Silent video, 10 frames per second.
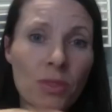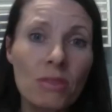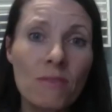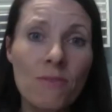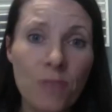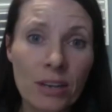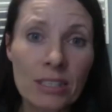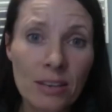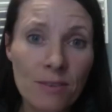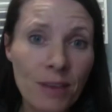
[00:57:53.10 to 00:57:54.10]
the
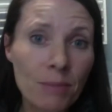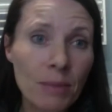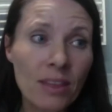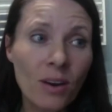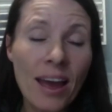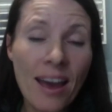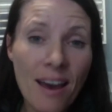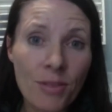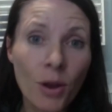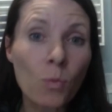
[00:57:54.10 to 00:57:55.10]
friends and family that I
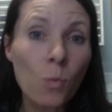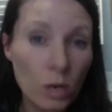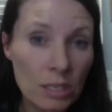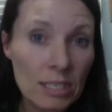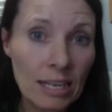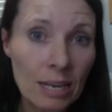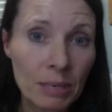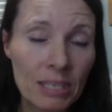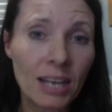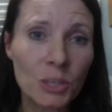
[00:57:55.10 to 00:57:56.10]
have, that I want to keep
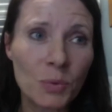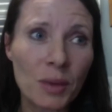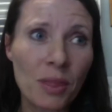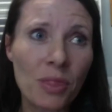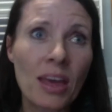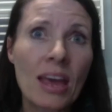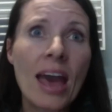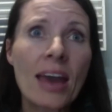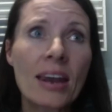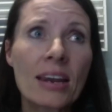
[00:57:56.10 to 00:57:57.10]
in touch with,
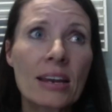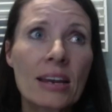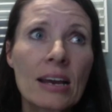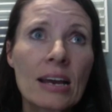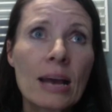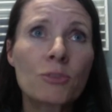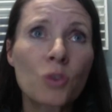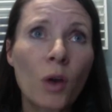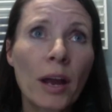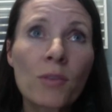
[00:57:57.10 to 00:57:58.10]
and I'm
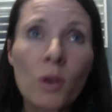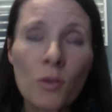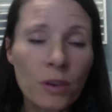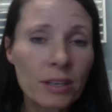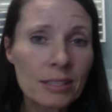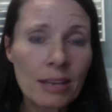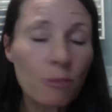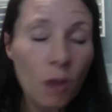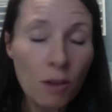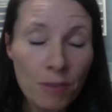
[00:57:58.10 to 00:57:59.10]
trying. I've got friends,
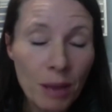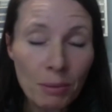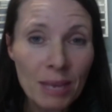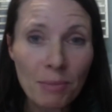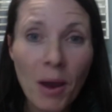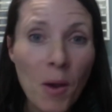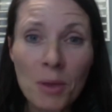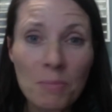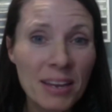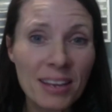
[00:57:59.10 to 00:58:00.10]
I've got family in my own
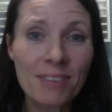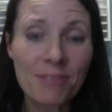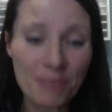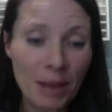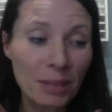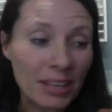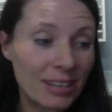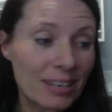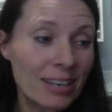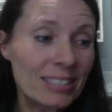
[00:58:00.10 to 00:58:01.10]
immediate family
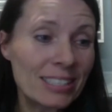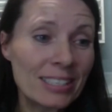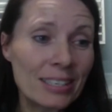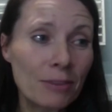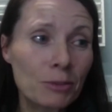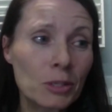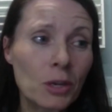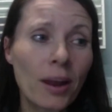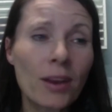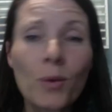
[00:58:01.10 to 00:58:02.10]
and nieces and nephews and
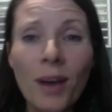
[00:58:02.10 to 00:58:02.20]
great who